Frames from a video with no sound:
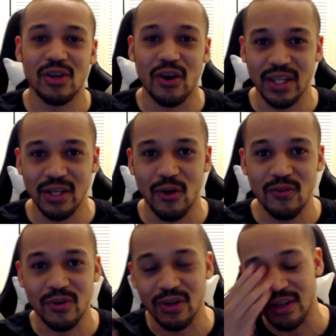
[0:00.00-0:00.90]
talking
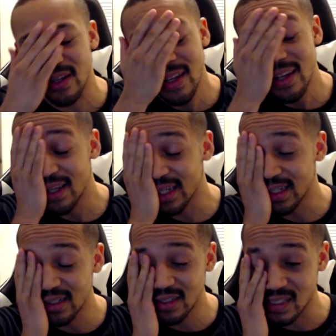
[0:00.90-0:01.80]
over
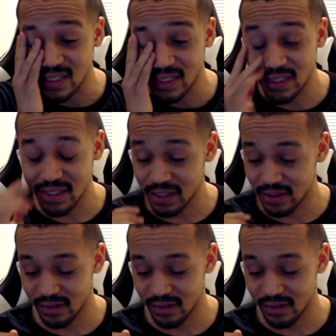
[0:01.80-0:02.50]
it is